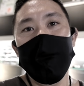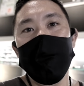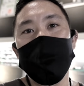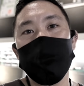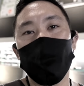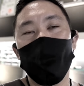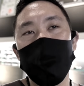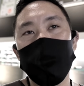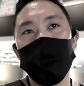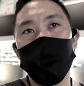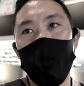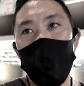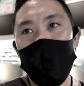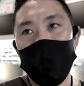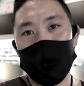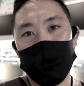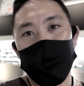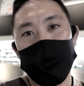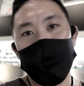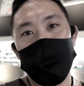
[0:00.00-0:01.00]
It's always
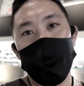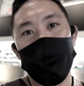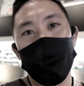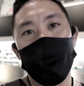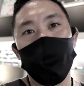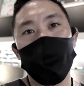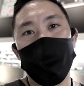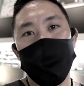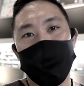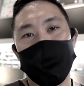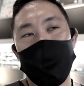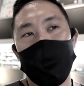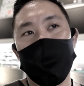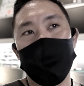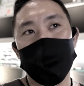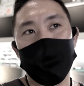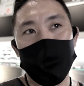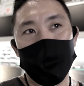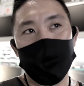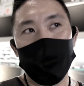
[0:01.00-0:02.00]
more expensive to
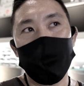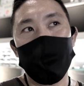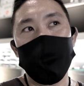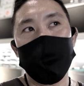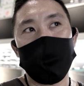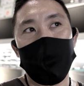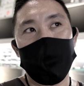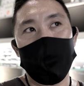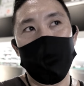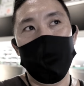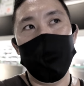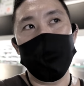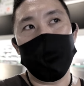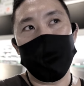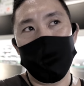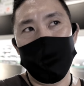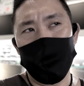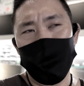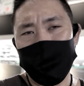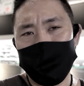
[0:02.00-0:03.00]
recycle things. Because
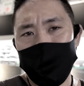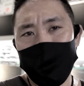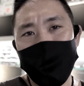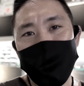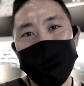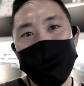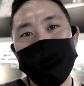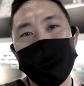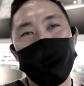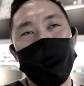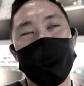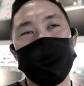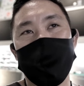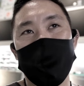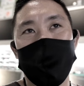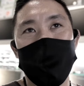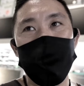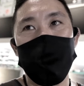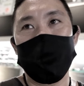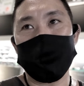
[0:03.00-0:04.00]
recycling things is about
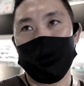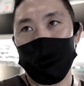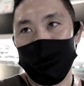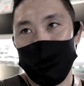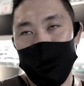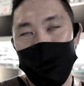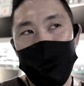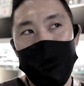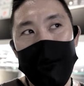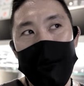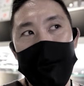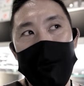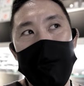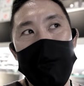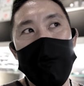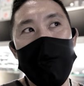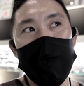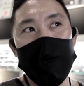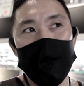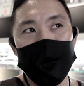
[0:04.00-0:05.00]
taking back something,
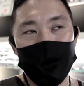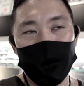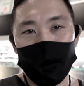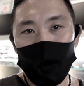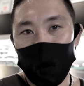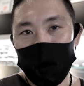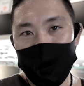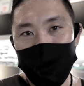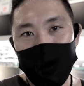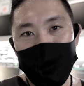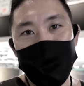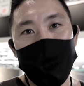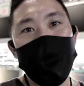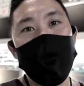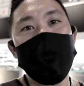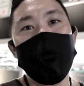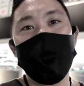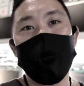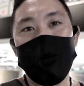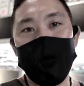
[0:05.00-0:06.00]
sort it,
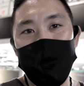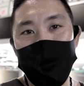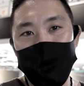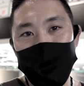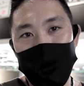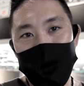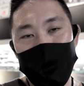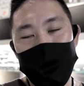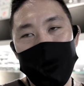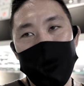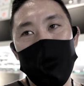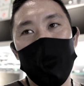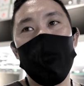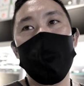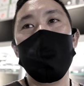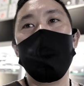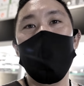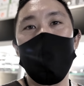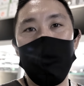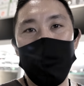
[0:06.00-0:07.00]
clean it,
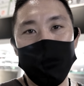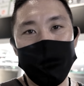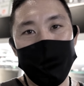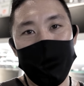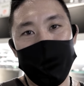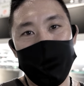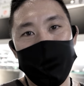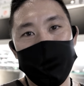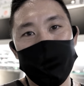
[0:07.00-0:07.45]
repurpose it.